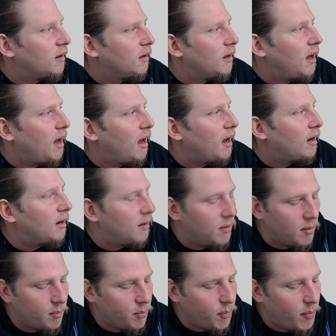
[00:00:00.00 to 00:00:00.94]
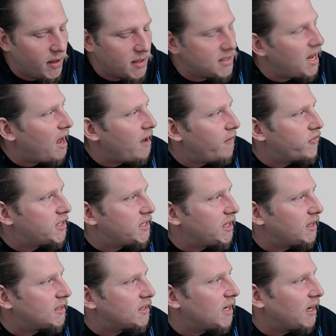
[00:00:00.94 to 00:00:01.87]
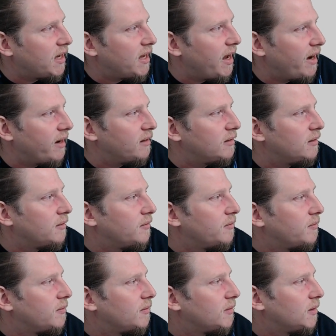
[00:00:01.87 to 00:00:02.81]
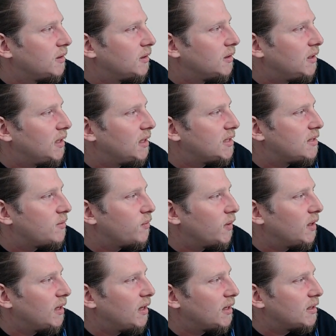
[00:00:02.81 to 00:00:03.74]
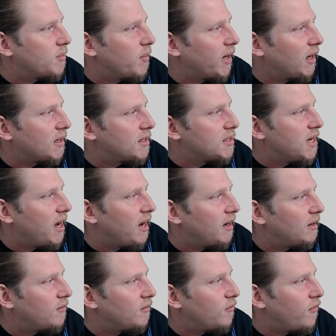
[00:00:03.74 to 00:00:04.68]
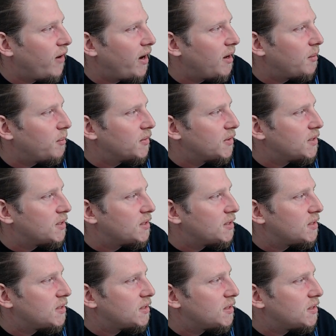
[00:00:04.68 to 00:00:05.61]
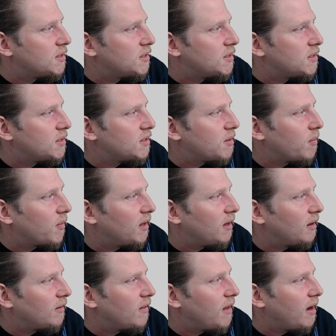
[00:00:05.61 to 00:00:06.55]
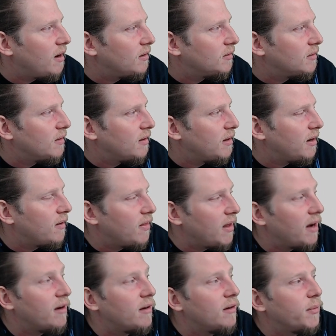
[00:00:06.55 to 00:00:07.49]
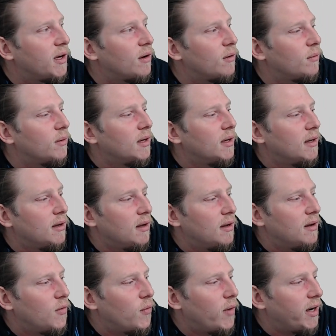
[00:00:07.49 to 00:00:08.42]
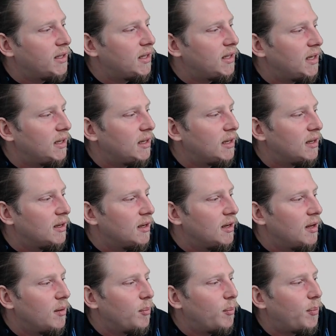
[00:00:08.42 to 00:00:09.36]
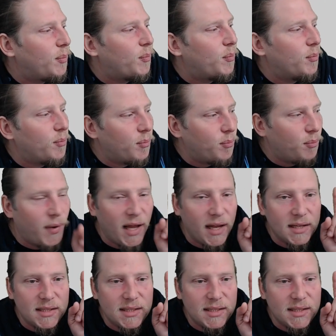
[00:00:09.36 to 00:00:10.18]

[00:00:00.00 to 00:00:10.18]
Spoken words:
and press F6 again. Let's make it 10 frames, something like that. There we go. Right click, place